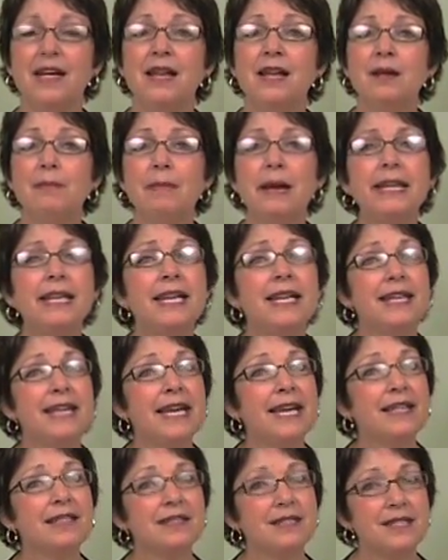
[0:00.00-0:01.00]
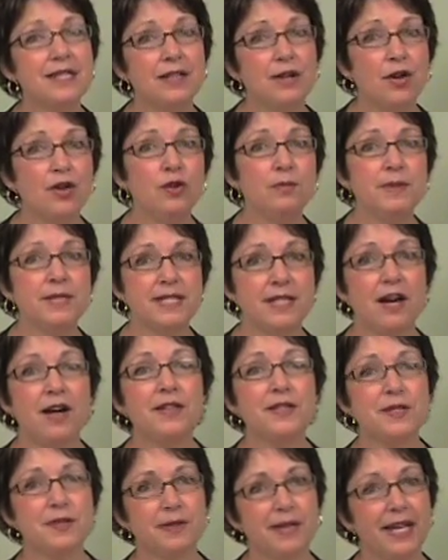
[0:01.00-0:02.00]
Making candles at home is
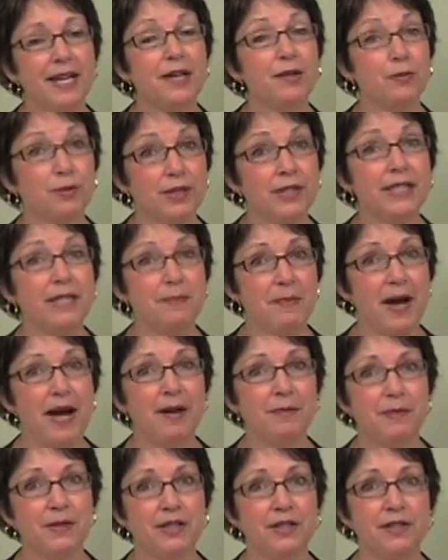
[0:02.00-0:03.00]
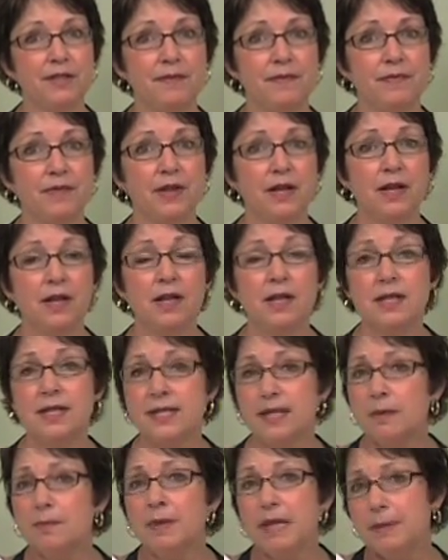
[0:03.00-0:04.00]
also getting really popular.
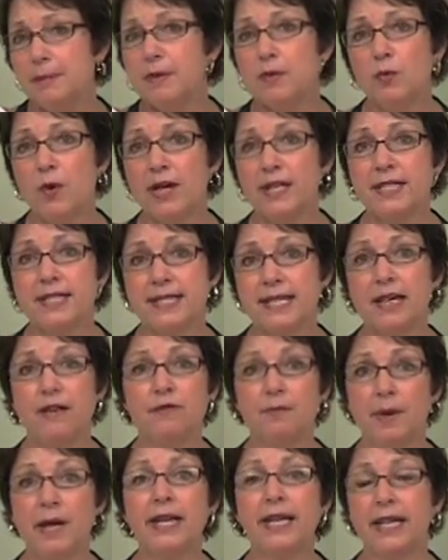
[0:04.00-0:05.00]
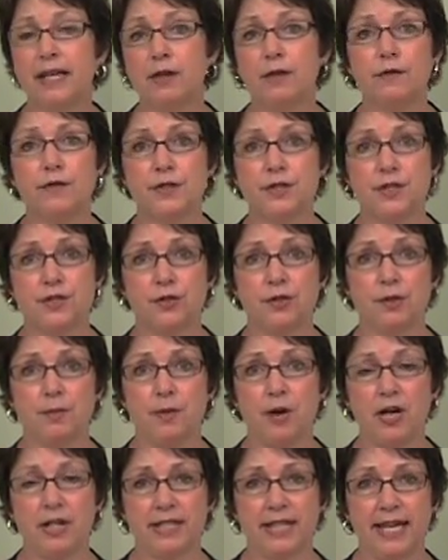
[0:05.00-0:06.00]
Some people want to save money over
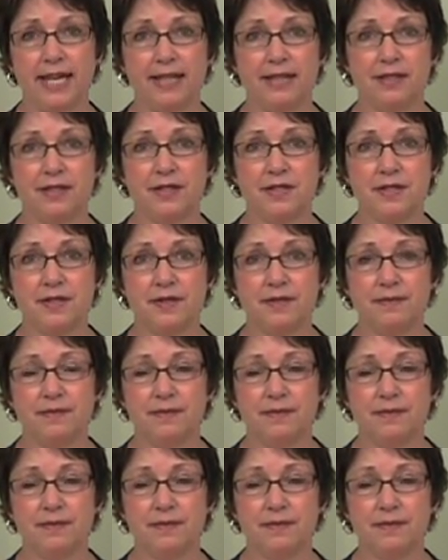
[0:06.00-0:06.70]
store-bought candles.